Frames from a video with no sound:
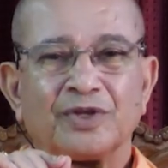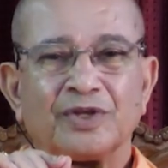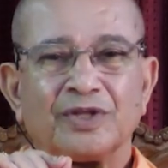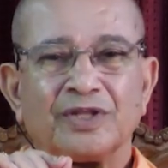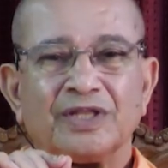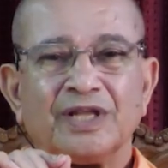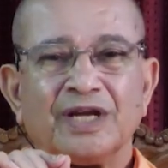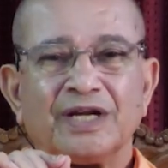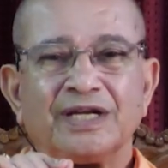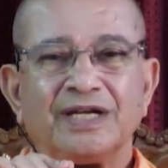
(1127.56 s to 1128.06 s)

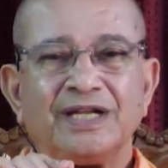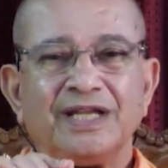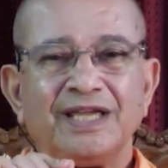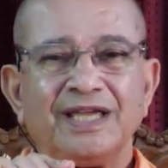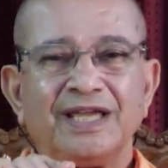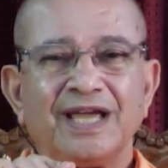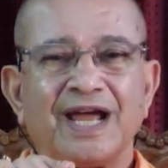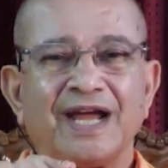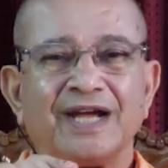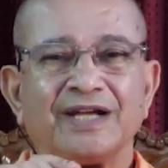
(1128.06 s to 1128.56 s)
The
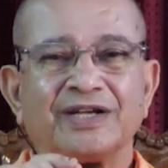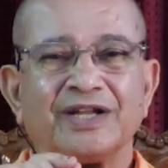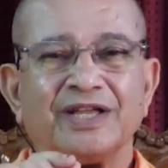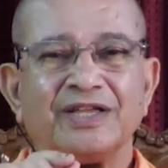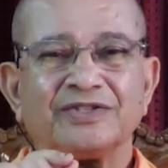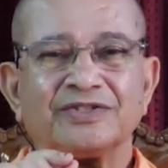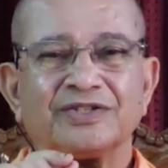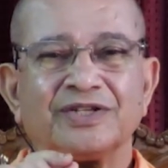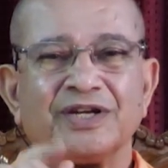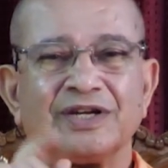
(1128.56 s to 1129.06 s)
tea I
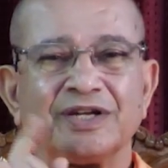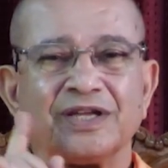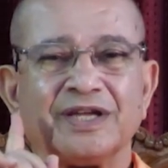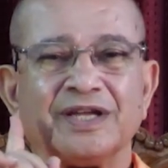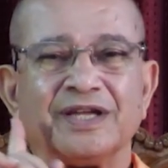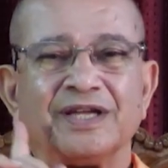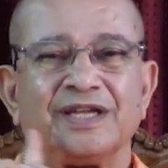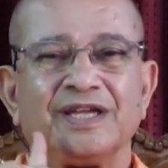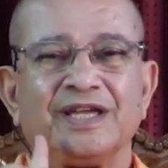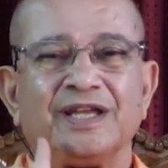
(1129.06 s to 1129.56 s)
tasted
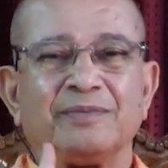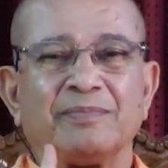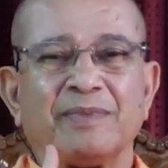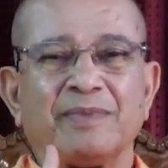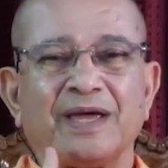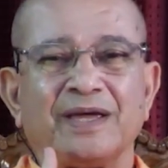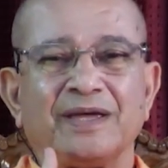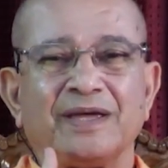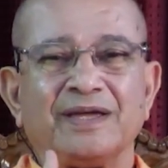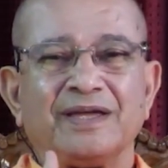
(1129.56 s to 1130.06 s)
in
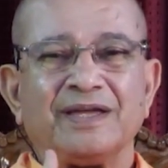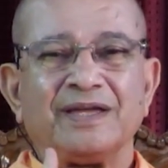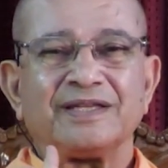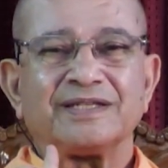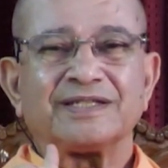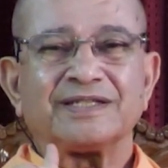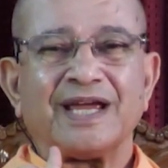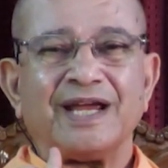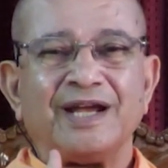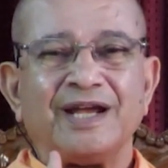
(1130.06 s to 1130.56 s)
my
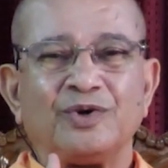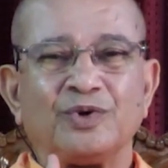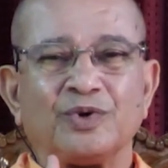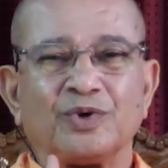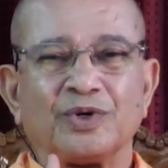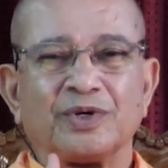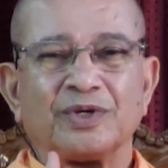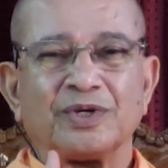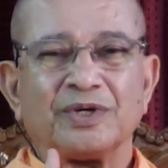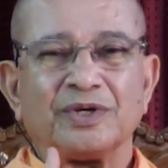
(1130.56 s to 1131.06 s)

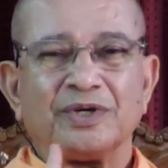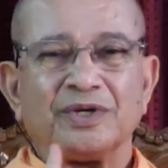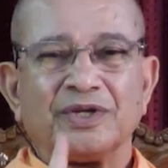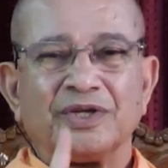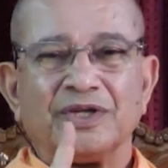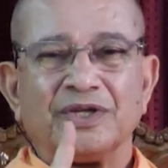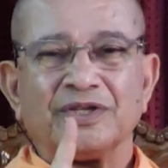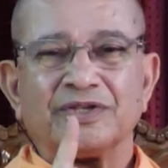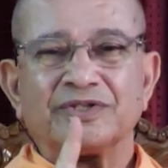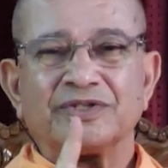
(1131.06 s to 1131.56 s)
childhood
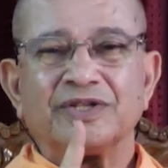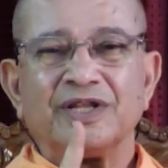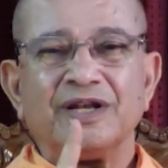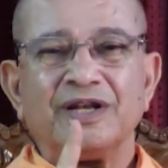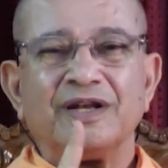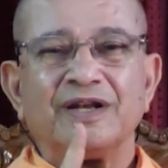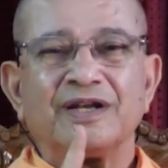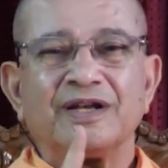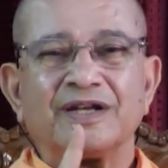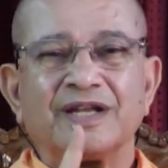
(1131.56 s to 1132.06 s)
is
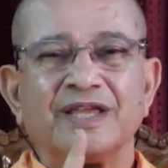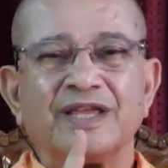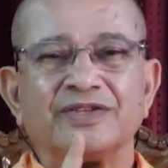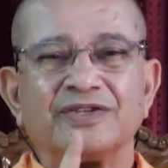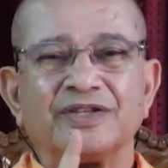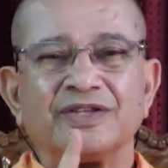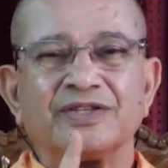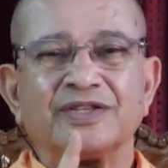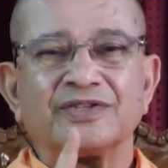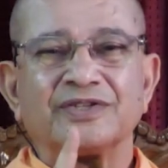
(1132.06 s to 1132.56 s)
still
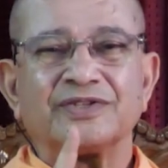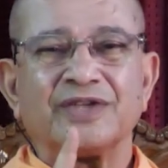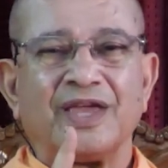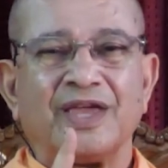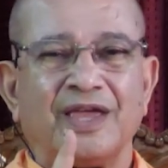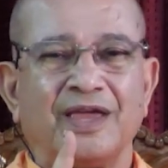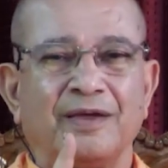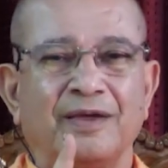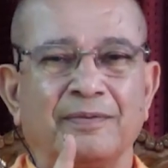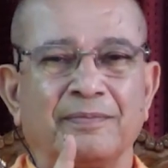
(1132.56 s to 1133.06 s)
tasting the
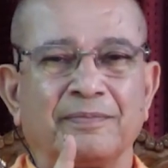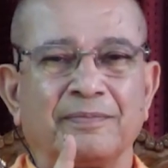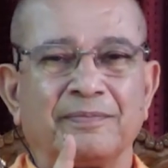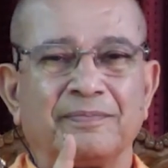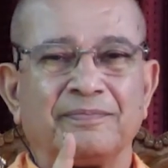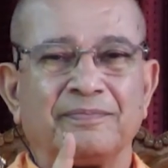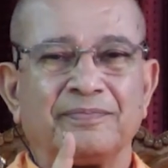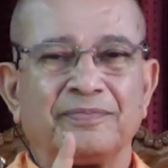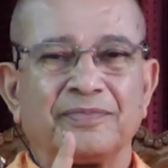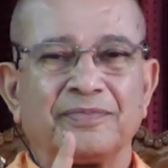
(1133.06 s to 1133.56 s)
same.
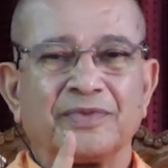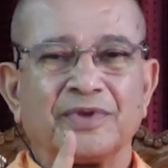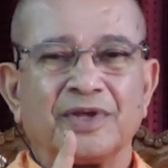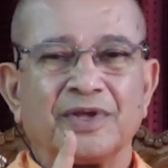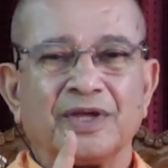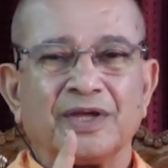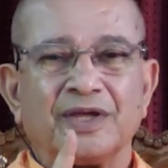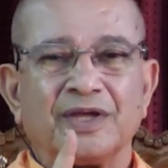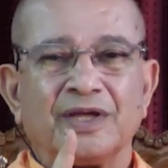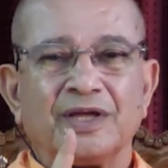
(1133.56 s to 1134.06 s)

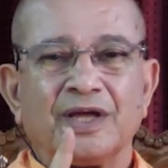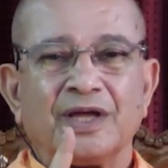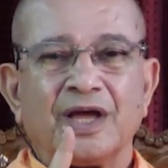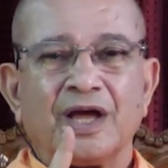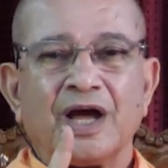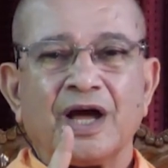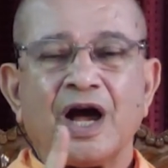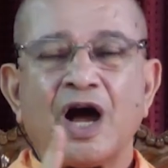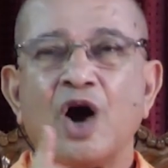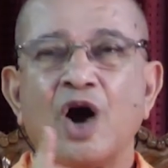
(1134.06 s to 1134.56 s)

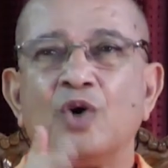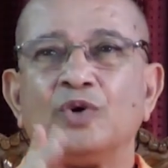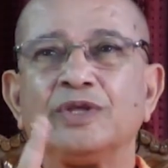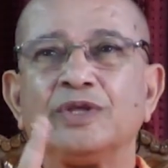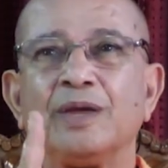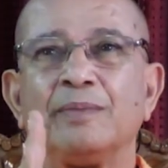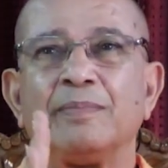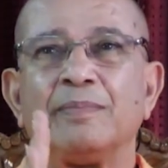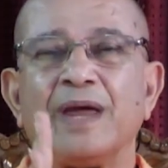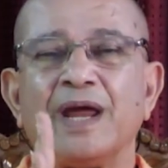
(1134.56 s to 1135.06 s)
How
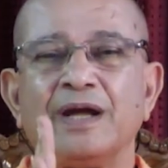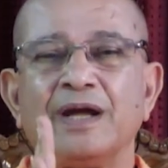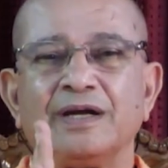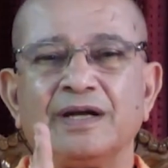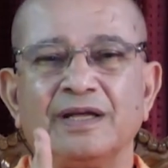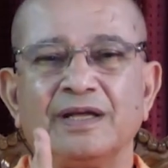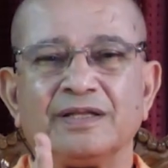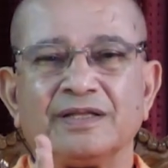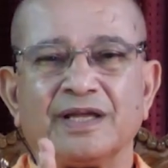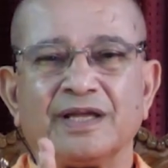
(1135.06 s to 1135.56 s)
they
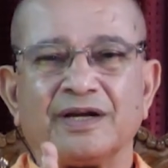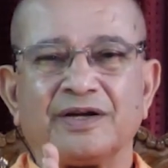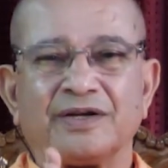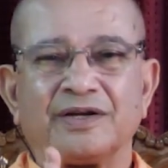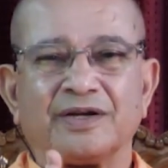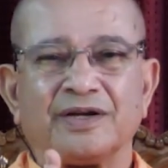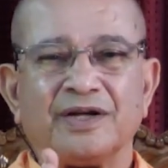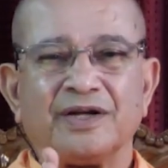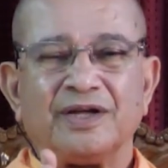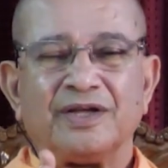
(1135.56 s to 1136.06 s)
maintain
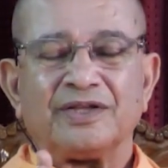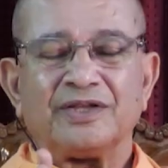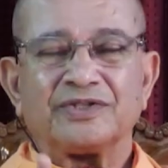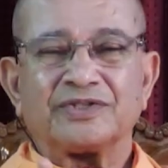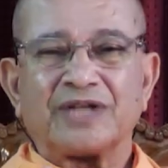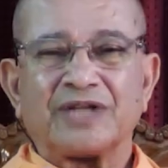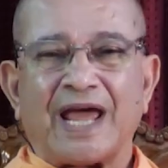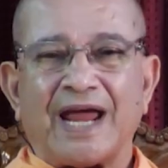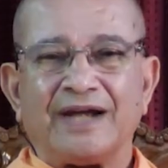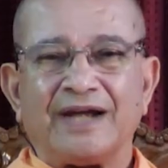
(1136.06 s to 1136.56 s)
that
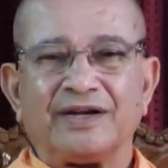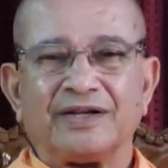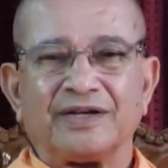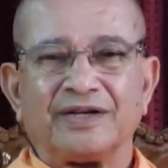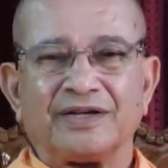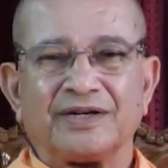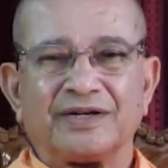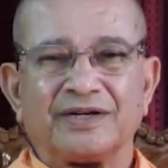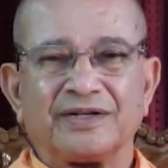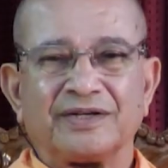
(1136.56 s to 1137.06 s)

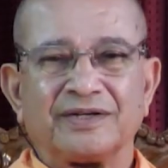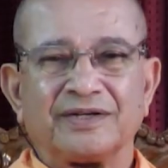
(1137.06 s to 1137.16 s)
standard.